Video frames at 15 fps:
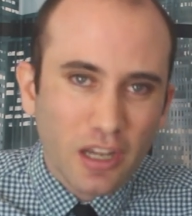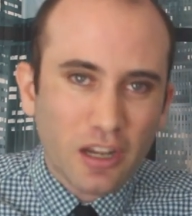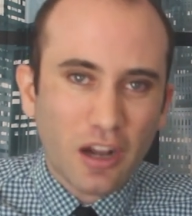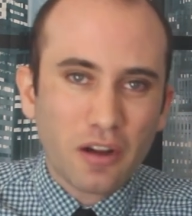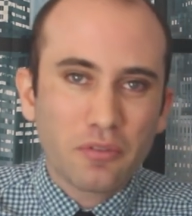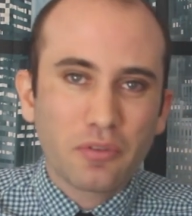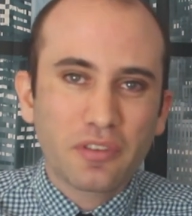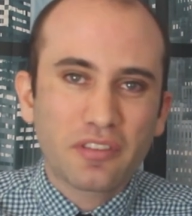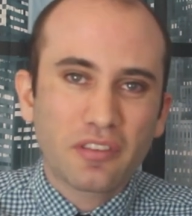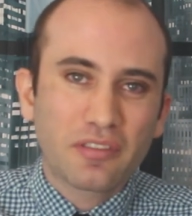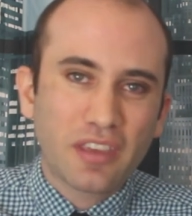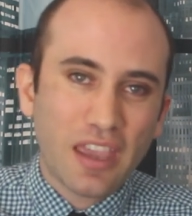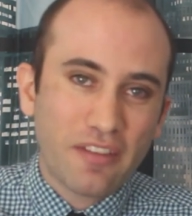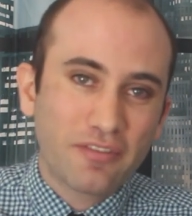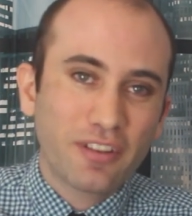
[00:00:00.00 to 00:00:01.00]
Congress
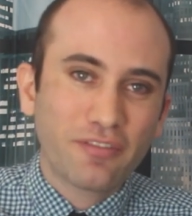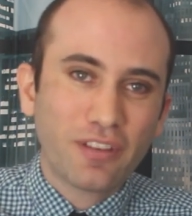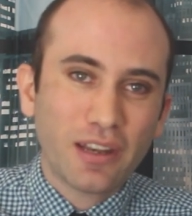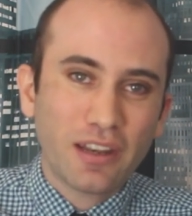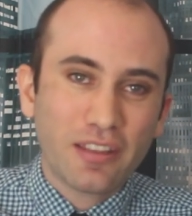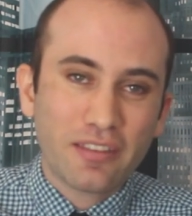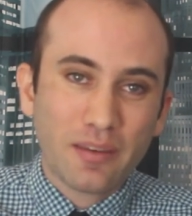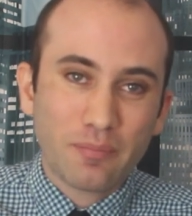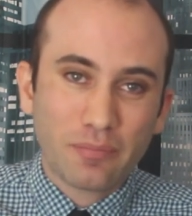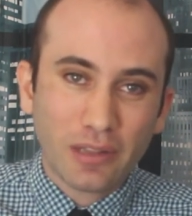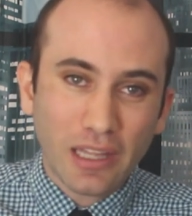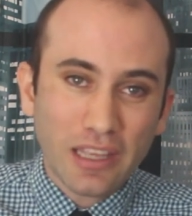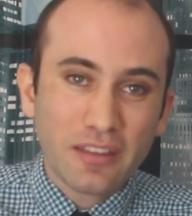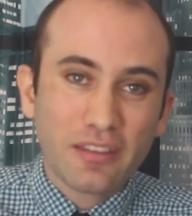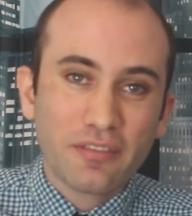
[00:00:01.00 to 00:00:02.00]
has gave defendants and
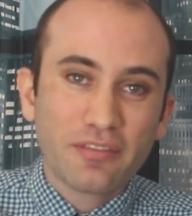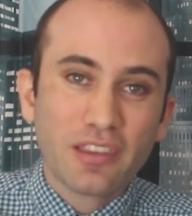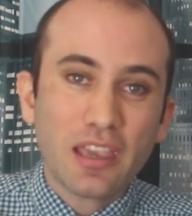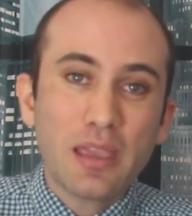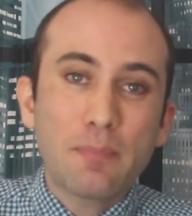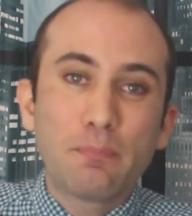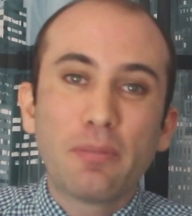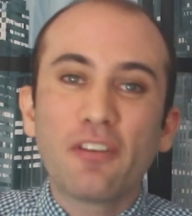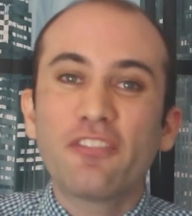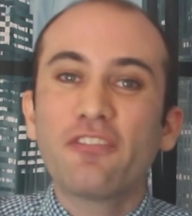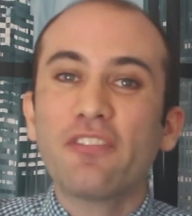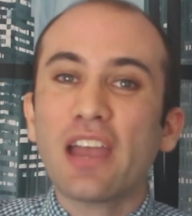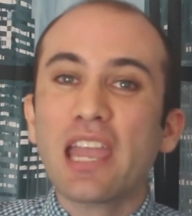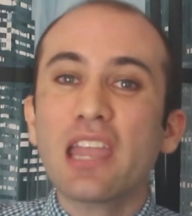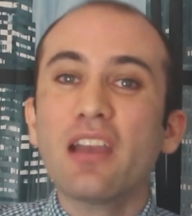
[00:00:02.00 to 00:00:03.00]
plaintiffs a
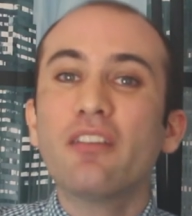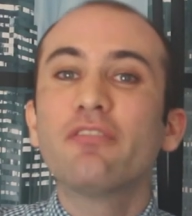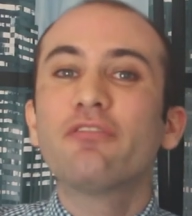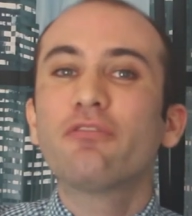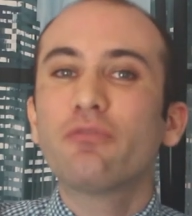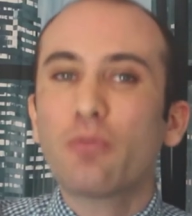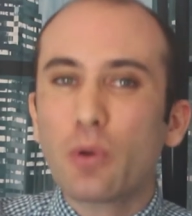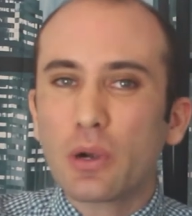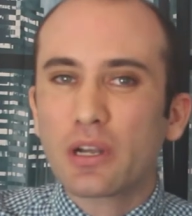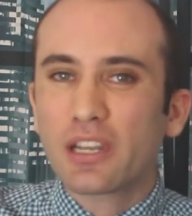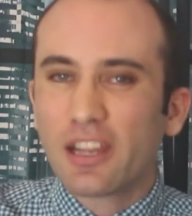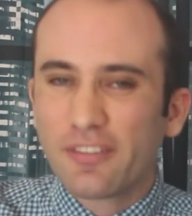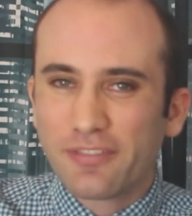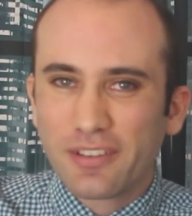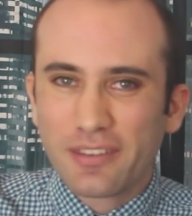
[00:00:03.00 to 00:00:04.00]
buffet of 4
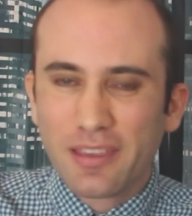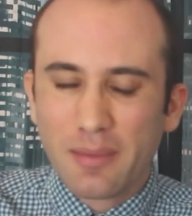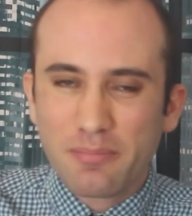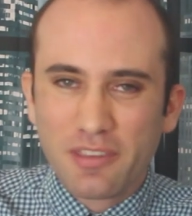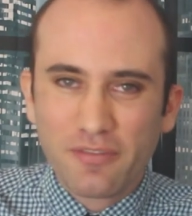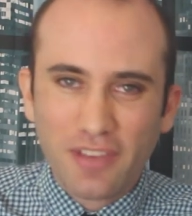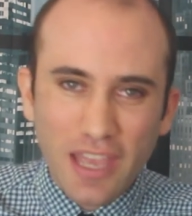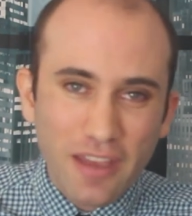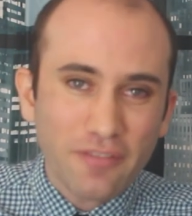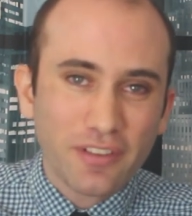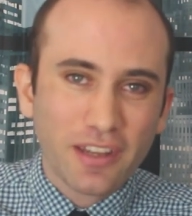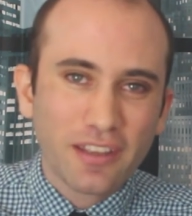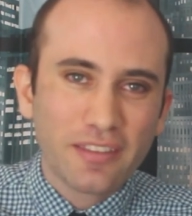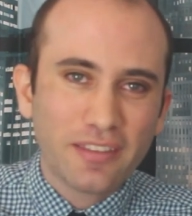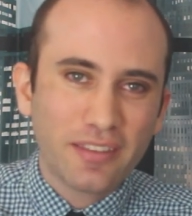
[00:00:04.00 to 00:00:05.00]
different types of
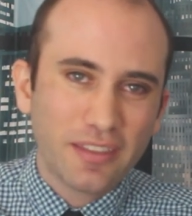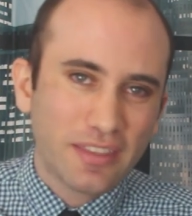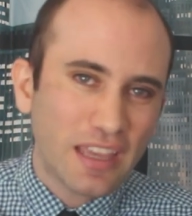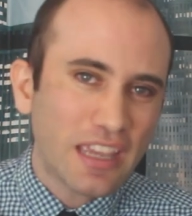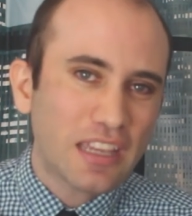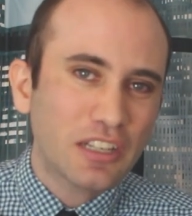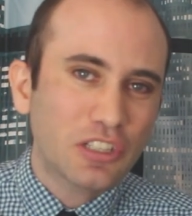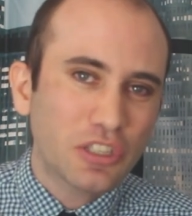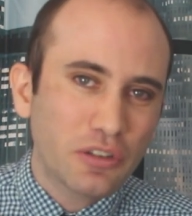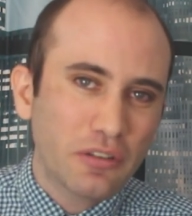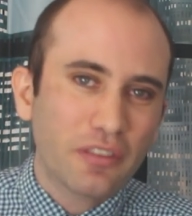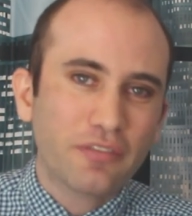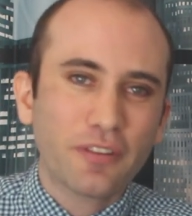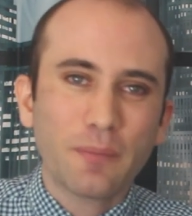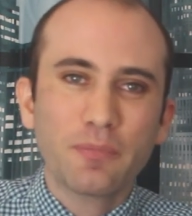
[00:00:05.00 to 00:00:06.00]
evidence that they can
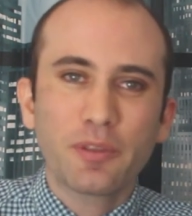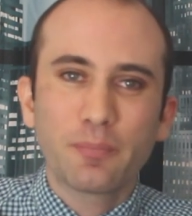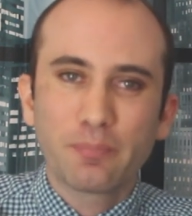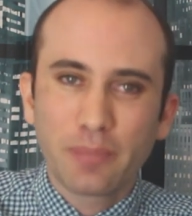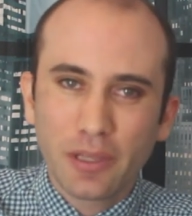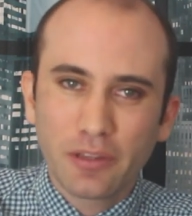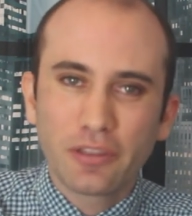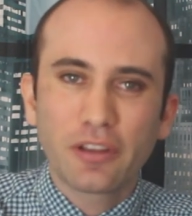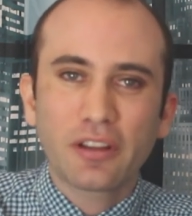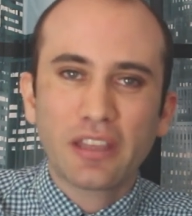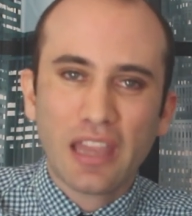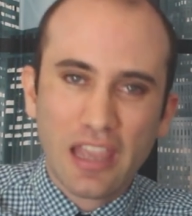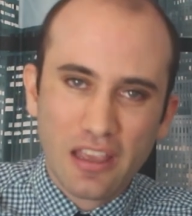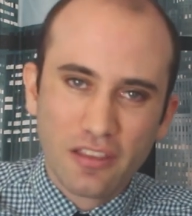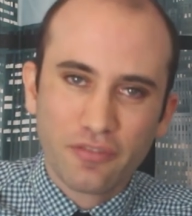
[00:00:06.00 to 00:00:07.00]
choose from to build their
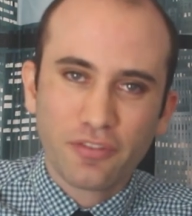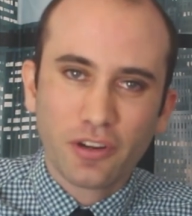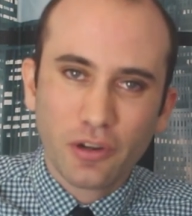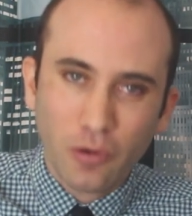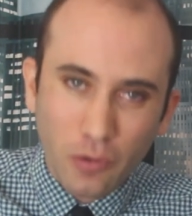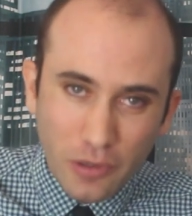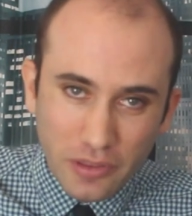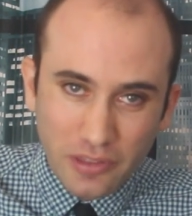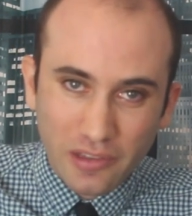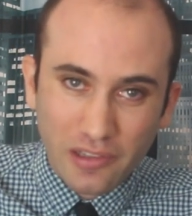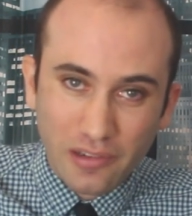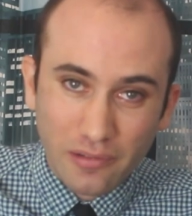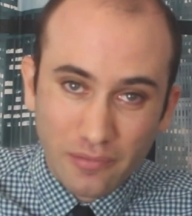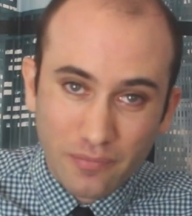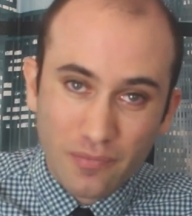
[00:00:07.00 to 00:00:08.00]
case for court
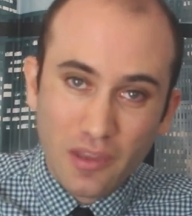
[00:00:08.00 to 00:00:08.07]
though.